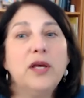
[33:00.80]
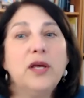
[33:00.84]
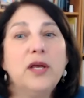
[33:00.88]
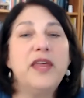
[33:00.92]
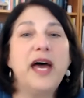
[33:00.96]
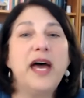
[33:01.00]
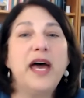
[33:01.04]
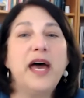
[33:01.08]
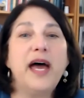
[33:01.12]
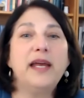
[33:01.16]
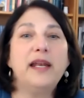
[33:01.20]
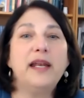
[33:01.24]

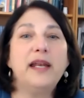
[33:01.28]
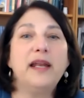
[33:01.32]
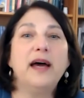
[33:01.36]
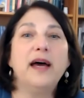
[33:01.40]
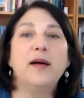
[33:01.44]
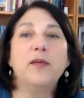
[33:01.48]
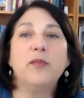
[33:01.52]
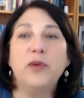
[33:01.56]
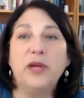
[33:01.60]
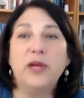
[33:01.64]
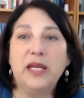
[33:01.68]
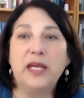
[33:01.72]
that
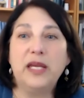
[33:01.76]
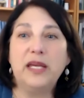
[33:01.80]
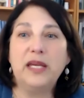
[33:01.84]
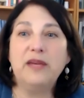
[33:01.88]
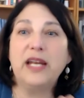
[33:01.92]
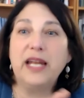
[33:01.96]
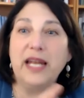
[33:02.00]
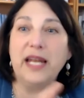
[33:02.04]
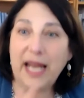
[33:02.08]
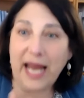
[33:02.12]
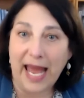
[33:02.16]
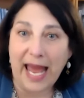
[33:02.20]
we
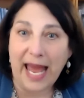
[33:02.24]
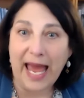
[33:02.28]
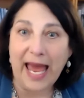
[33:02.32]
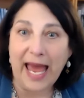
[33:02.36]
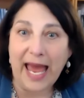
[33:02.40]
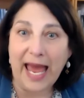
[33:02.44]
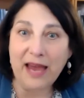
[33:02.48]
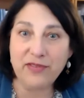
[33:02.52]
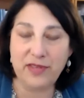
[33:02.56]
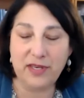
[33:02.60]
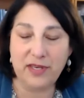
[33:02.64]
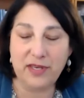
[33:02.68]
even
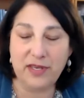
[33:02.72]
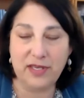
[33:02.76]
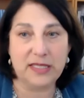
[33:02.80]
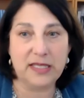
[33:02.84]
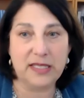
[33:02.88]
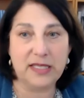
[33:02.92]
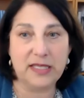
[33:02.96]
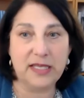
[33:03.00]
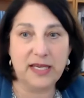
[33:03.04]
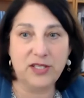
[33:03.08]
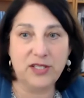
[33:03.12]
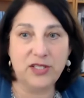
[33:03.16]
have this
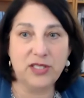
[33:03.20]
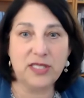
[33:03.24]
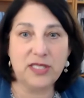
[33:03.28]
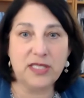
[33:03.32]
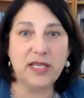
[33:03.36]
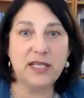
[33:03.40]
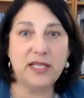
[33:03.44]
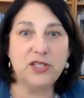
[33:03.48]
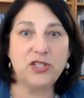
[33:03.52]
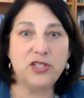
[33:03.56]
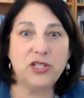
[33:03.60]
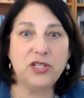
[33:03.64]

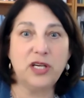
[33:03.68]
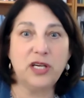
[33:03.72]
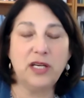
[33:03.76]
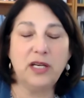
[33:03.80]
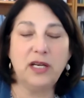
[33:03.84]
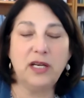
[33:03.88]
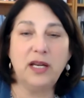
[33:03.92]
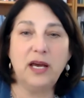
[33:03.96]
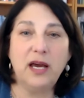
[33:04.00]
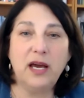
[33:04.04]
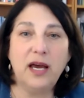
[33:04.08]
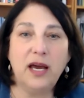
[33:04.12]

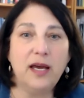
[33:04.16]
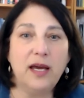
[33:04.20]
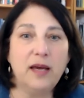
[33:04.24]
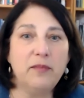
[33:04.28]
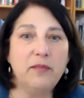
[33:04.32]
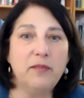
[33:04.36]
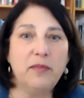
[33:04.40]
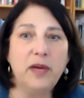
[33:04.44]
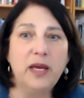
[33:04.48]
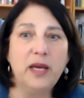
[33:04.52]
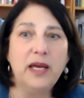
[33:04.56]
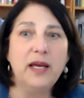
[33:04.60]
legislation.
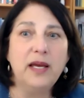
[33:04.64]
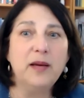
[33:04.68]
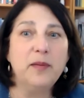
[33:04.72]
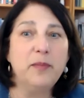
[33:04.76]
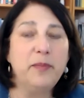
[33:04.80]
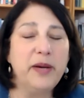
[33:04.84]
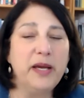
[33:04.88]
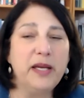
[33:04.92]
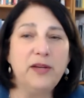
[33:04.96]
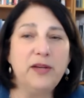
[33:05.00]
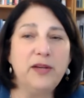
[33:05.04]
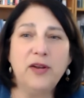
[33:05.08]

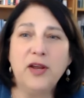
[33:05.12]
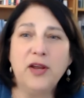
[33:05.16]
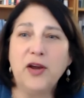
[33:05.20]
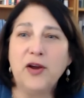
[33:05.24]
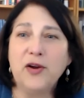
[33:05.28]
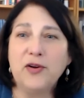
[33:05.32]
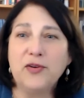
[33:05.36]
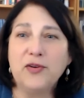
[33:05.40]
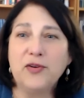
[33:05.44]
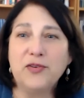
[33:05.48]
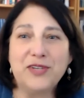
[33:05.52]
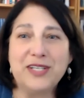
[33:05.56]
But,
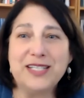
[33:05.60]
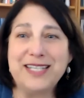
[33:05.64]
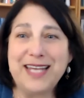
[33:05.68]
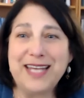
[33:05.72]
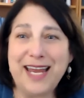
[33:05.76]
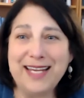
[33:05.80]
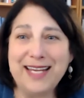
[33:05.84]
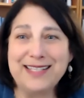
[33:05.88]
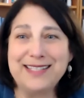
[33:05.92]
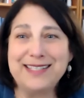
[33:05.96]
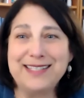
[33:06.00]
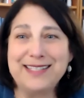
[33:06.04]
it
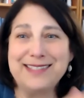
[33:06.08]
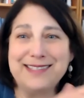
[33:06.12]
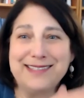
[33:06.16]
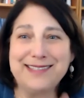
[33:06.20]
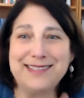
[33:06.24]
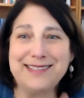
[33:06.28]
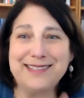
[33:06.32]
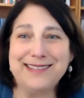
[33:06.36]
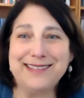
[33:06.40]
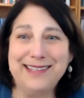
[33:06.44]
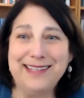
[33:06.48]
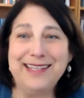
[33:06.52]
takes
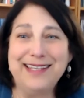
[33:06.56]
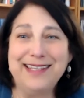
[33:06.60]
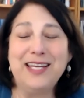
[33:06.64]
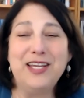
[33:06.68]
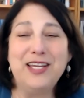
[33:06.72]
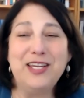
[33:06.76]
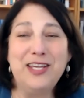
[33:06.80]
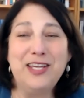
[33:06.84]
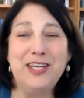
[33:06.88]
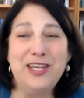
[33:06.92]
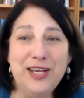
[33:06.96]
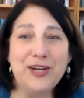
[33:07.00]

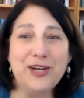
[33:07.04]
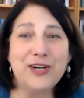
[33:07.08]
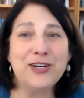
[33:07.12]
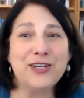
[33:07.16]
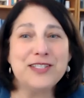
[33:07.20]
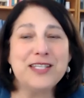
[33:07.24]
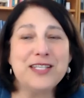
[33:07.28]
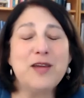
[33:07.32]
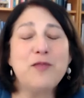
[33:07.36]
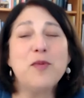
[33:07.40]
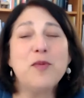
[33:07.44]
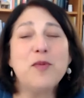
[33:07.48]

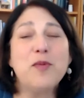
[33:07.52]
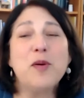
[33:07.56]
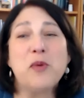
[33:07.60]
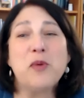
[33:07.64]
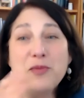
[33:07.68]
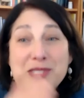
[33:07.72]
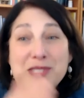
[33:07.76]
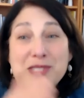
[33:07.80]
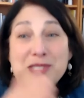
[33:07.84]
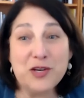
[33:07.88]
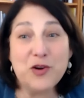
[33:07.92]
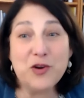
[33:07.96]
years. I remember
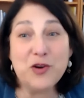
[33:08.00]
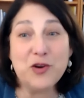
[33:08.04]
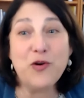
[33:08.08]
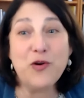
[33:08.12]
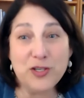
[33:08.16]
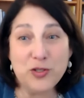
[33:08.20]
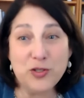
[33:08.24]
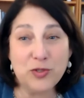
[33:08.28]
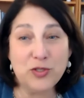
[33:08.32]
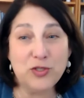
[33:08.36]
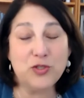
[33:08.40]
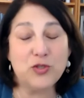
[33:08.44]
I was in
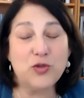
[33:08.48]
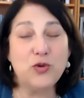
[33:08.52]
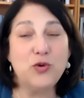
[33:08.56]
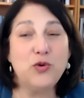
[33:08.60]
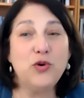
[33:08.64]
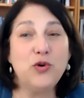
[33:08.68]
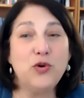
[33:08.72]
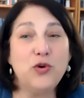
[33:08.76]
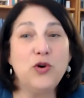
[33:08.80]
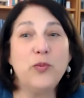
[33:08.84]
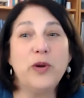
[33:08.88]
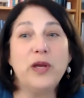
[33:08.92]
graduate
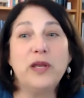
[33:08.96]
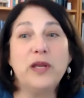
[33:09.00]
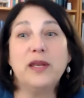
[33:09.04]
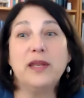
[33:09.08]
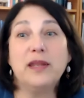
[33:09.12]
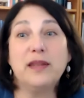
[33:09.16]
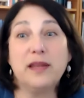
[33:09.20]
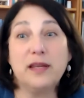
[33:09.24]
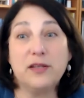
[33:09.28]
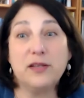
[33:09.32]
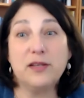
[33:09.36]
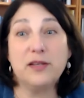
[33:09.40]
school
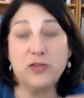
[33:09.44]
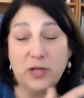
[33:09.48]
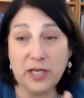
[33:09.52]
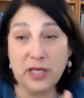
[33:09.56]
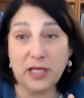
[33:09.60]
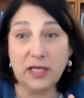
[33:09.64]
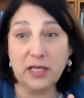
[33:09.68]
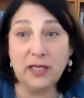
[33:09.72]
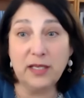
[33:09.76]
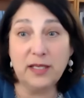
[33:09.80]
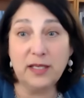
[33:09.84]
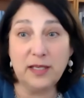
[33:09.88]
during
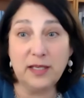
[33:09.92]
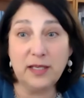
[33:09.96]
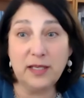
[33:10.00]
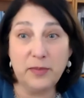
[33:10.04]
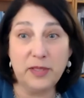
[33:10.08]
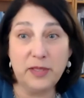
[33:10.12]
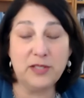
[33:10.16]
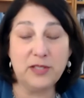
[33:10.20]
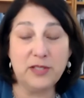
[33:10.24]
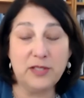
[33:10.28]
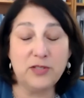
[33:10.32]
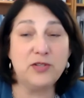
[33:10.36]
the Clinton
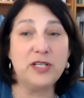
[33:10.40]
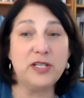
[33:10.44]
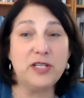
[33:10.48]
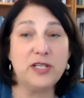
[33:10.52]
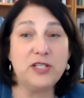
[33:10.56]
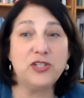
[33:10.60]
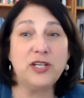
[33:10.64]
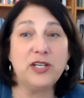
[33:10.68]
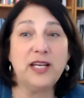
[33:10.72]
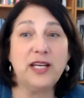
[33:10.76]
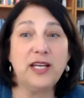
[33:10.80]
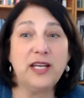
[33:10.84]

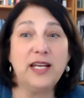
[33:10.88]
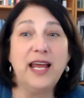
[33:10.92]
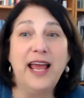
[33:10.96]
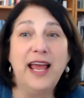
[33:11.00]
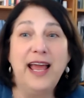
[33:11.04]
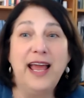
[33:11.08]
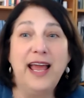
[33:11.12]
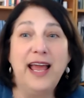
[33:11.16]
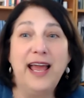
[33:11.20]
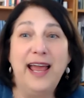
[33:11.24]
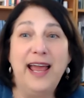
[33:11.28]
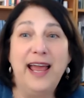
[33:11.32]
administration,
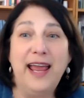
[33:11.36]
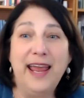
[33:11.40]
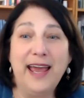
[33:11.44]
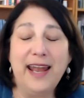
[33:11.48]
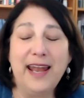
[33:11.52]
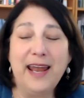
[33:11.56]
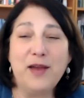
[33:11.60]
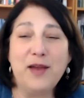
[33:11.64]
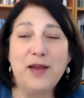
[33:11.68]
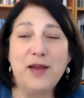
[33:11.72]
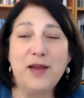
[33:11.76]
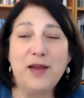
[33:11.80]

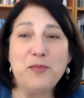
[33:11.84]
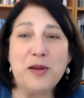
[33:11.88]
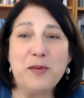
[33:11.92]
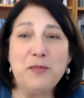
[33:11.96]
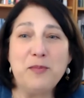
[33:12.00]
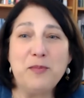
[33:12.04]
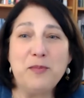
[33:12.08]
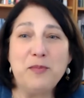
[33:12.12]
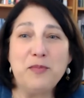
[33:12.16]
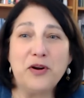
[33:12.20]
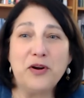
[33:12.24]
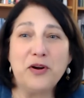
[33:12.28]
and I
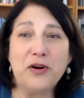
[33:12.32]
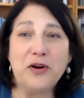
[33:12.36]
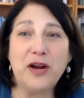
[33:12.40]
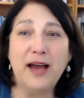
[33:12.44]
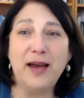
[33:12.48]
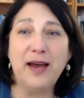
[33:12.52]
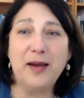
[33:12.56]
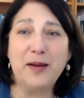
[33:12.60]
remember